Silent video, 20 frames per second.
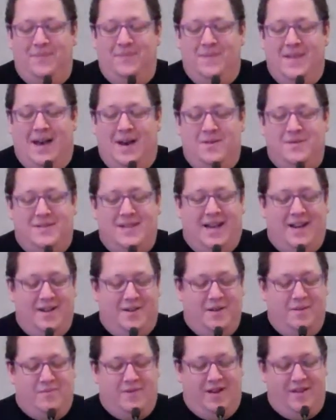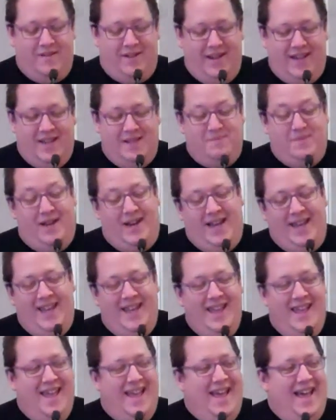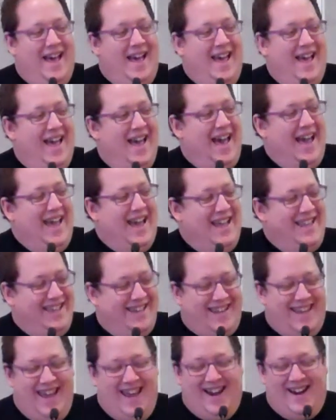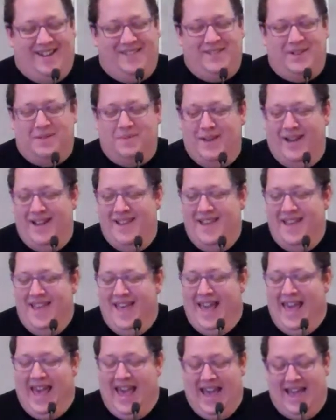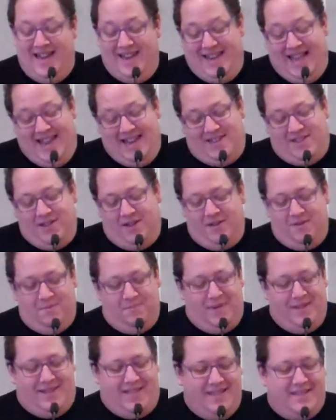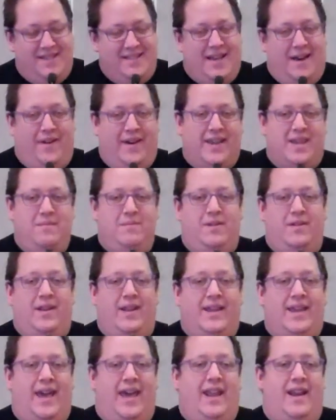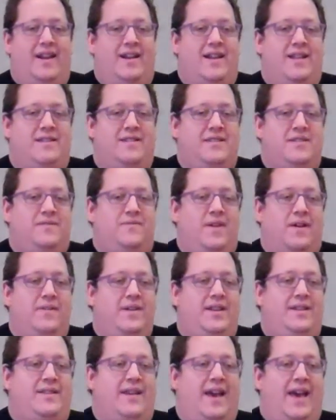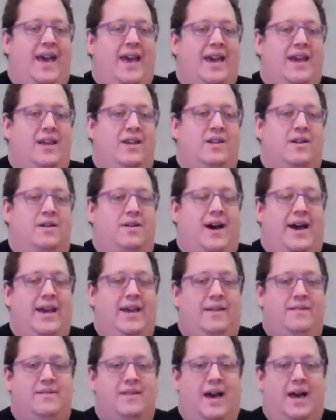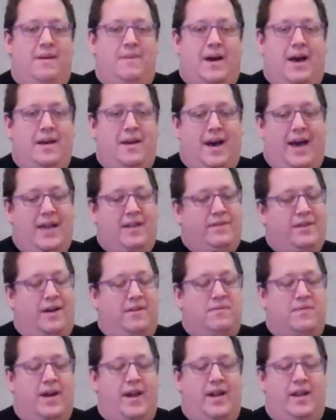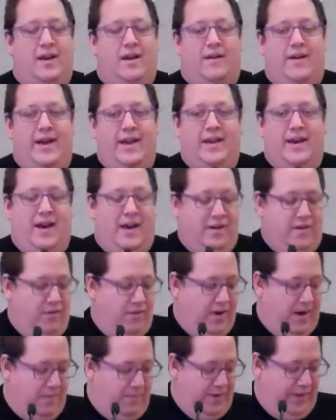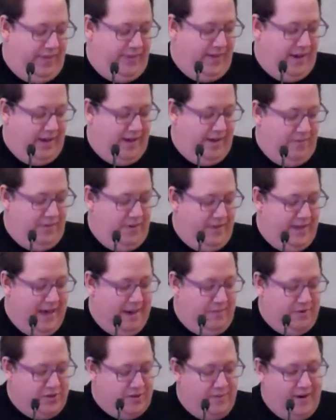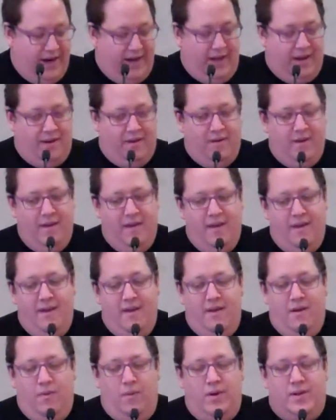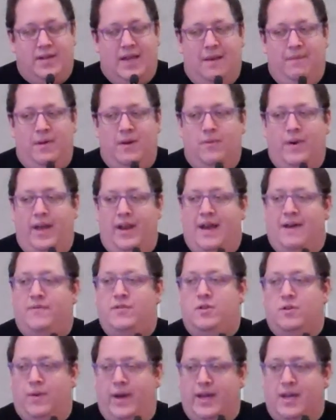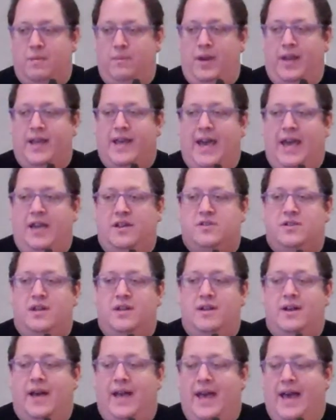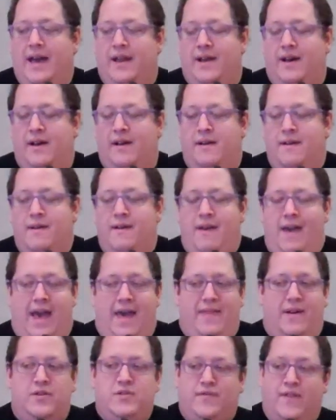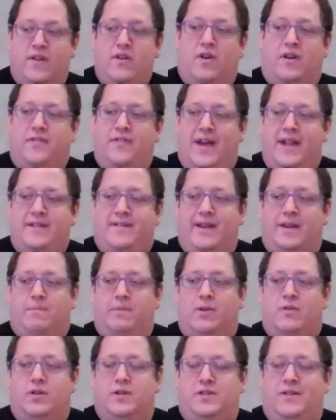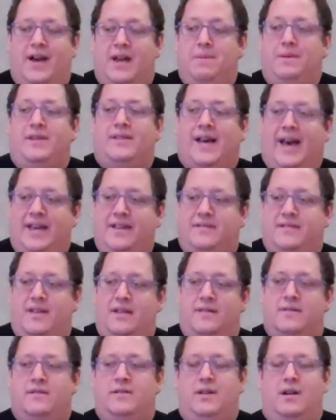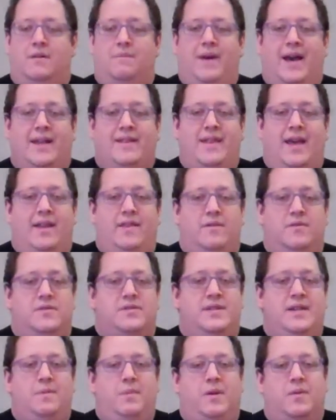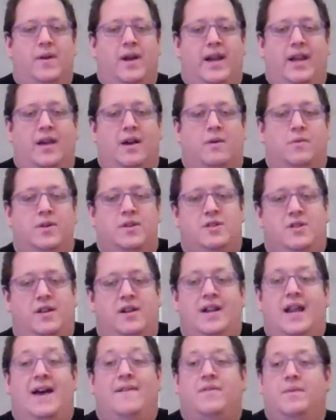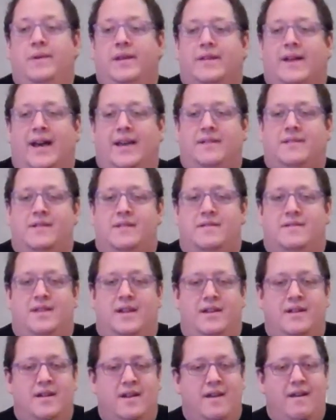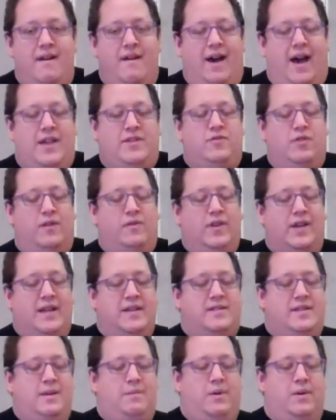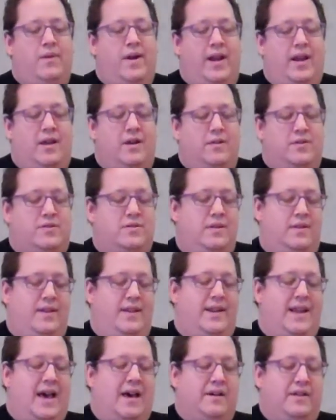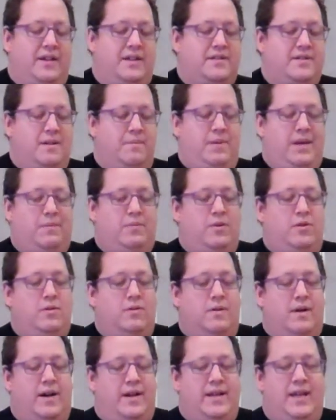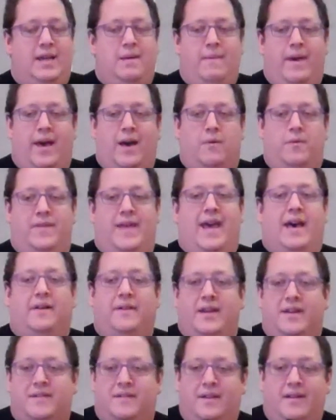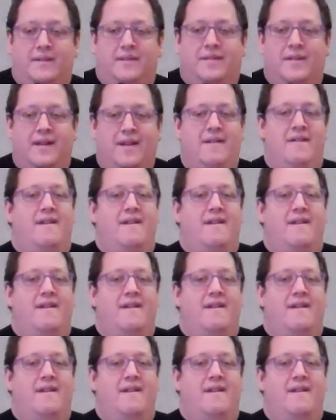I was not a good brother, I guess, but I did care a little bit. But this is how I communicated, and to this very day, you know, I love radio. I grew up with amateur radio, which gave me a way to have two-way communication. And that was very authentic because you had to be licensed. You know, back then there was CB radio, which you didn't have to be licensed. And I sort of look at CB radios now as to people who are on email with aliases.